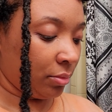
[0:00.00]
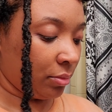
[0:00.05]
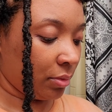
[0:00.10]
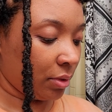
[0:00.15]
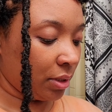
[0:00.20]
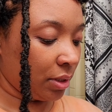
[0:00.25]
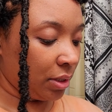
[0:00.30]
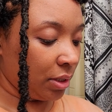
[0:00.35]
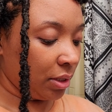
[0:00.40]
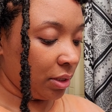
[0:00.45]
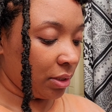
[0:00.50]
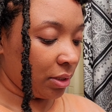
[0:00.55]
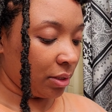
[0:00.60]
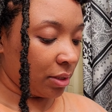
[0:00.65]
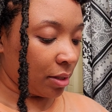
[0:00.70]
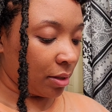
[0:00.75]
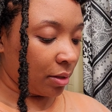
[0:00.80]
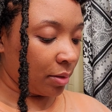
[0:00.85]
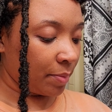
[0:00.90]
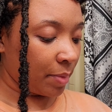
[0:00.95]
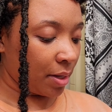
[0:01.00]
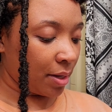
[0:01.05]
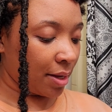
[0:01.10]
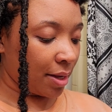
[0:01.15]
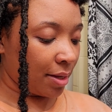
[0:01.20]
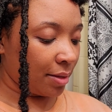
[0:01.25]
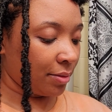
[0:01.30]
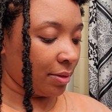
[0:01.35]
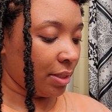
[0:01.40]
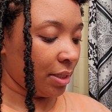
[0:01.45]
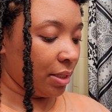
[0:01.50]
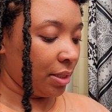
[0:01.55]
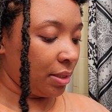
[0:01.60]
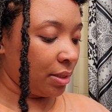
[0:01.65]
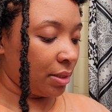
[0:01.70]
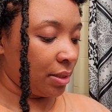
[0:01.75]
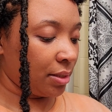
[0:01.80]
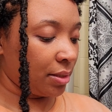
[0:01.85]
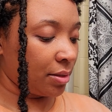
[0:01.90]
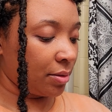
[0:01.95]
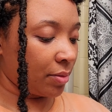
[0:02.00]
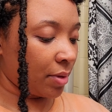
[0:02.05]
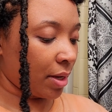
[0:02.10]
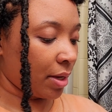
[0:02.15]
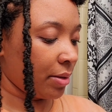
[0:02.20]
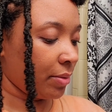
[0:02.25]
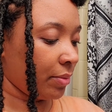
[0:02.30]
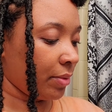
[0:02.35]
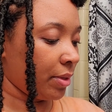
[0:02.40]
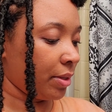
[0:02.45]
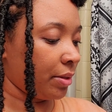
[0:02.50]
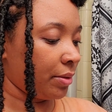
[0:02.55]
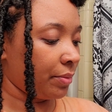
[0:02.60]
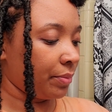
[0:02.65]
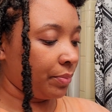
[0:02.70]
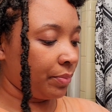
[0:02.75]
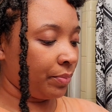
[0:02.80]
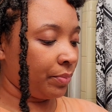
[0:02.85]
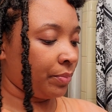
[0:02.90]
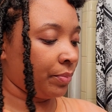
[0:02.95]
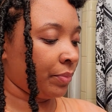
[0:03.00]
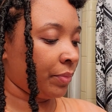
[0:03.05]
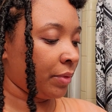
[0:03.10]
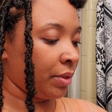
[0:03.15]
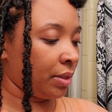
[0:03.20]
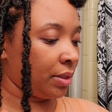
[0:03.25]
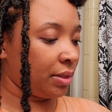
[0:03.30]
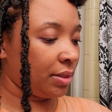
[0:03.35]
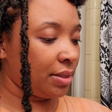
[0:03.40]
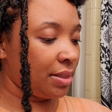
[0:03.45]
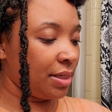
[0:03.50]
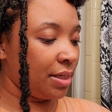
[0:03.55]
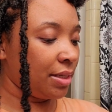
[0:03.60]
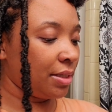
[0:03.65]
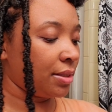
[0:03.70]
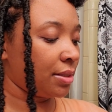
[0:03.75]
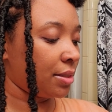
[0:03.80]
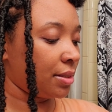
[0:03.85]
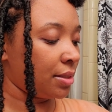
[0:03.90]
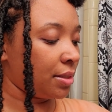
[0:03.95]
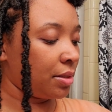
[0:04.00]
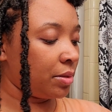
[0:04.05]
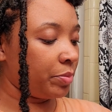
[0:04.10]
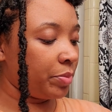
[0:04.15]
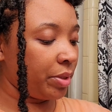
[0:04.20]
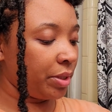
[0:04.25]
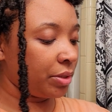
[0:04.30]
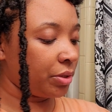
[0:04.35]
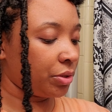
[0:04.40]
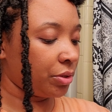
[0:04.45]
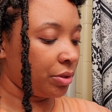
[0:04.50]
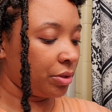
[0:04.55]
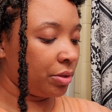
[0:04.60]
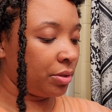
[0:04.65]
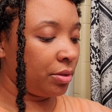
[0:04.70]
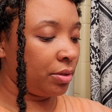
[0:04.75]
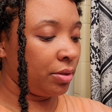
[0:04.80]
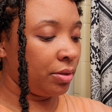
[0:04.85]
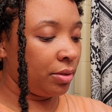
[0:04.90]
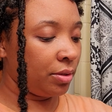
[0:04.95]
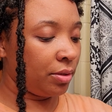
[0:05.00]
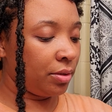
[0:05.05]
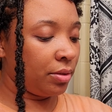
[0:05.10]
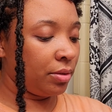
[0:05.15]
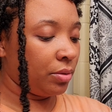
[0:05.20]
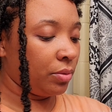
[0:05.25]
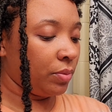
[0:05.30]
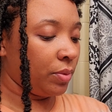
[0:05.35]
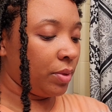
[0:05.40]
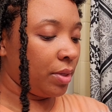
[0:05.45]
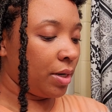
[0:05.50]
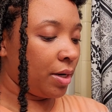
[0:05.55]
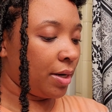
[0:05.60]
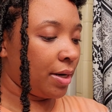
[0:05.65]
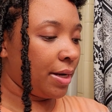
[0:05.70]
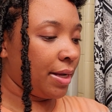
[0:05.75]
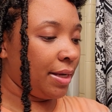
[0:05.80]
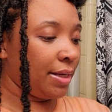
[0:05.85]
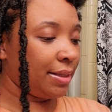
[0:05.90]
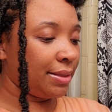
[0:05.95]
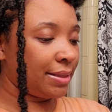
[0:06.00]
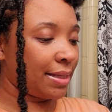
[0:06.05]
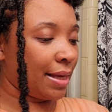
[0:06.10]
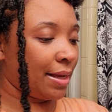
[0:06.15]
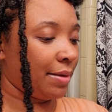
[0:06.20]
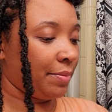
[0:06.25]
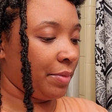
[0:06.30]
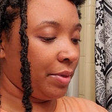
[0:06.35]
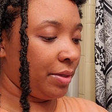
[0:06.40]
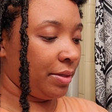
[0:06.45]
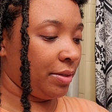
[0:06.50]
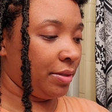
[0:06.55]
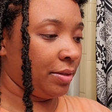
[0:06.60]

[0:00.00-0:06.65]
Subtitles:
And then she talk about how Dennis is okay with it, because Dennis is in the picture with her and Simon.